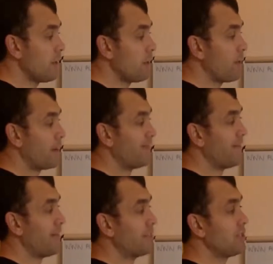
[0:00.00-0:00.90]
but
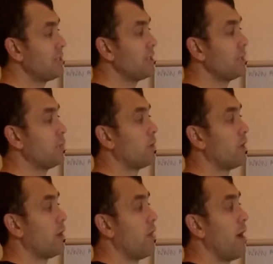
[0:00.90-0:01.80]
eventually it will
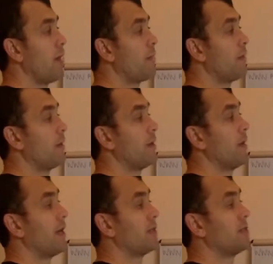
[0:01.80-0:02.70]
go up
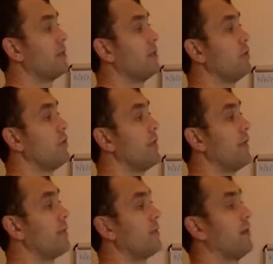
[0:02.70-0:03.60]
until you
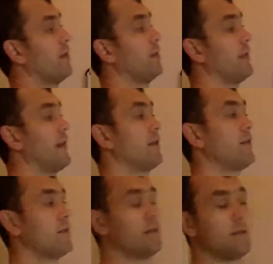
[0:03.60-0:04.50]
hit
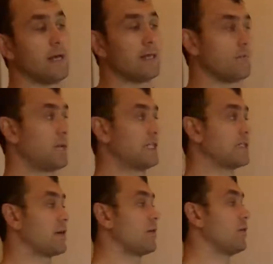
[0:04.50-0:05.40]
that
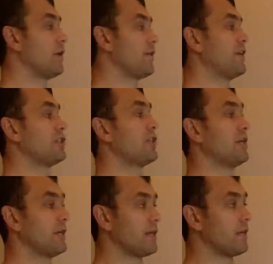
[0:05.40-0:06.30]
plateau
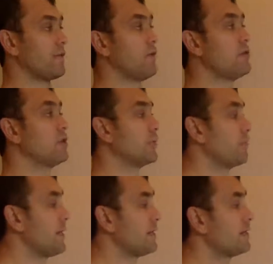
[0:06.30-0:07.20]
eventually in the future.
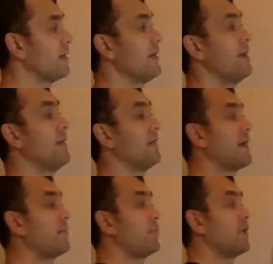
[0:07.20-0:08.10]
But
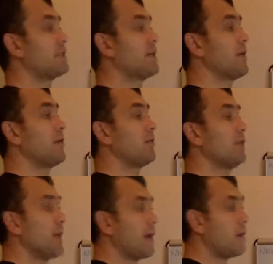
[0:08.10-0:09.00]
that plateau
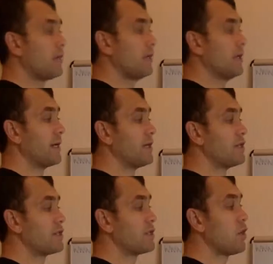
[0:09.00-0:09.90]
now is
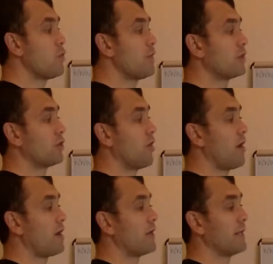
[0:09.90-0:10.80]
so much
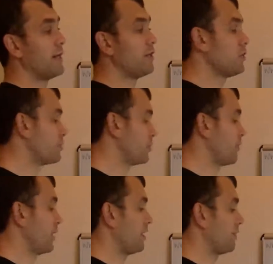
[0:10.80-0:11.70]
higher than it used to
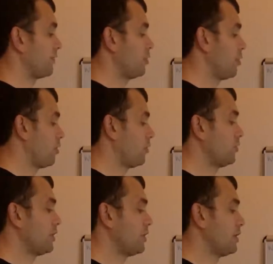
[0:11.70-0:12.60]
be if you are
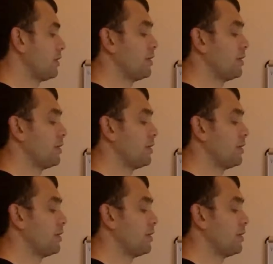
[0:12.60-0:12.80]
only